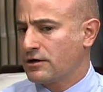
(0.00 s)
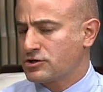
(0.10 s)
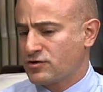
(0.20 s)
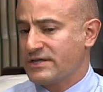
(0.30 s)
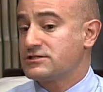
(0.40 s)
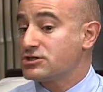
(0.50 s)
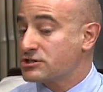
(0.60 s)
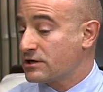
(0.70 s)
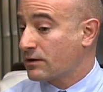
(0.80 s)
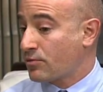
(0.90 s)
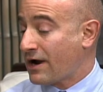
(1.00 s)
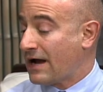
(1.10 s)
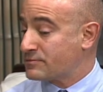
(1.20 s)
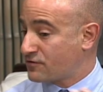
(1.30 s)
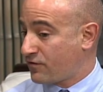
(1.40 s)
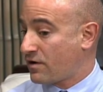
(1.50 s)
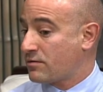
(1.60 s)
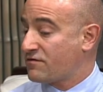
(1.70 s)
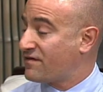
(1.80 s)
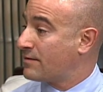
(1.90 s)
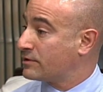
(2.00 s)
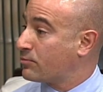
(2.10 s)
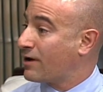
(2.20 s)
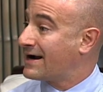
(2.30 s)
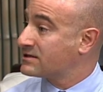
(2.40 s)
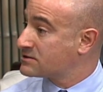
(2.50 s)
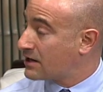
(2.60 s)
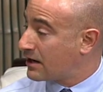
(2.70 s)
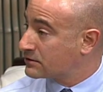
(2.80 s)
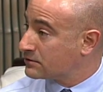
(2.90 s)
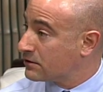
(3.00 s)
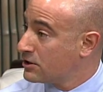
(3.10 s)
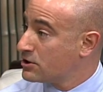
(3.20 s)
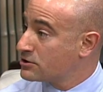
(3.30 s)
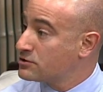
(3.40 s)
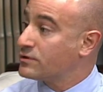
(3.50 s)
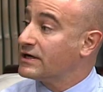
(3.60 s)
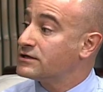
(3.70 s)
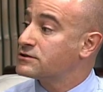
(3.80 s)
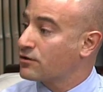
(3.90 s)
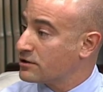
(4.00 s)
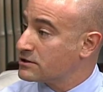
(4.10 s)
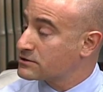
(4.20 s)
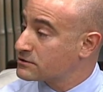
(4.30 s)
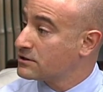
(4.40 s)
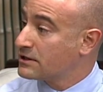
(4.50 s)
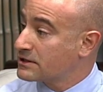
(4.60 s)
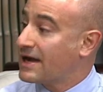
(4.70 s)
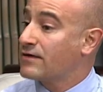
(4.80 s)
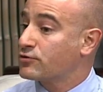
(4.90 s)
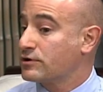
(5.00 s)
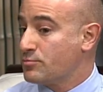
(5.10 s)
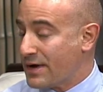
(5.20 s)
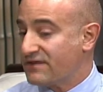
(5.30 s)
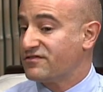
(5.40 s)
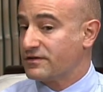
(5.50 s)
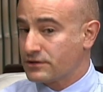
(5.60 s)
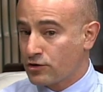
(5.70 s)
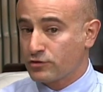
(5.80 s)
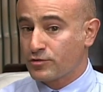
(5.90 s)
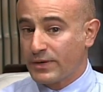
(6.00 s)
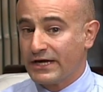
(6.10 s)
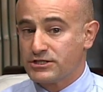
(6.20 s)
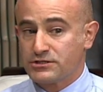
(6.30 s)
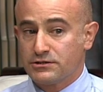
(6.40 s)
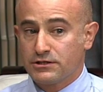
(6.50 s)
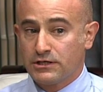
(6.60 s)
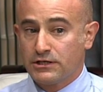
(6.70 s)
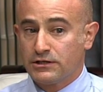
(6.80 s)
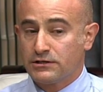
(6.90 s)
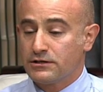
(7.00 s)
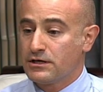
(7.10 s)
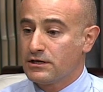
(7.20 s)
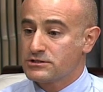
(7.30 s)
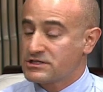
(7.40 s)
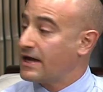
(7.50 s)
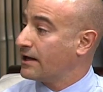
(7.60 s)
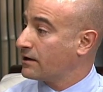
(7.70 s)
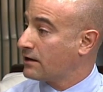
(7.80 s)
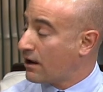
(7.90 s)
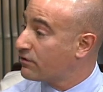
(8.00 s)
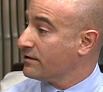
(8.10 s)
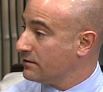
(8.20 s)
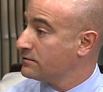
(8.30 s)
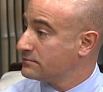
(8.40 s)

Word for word: uh, transitioning perhaps from a family practice doctor to an internist can really benefit the older patient in staying healthy.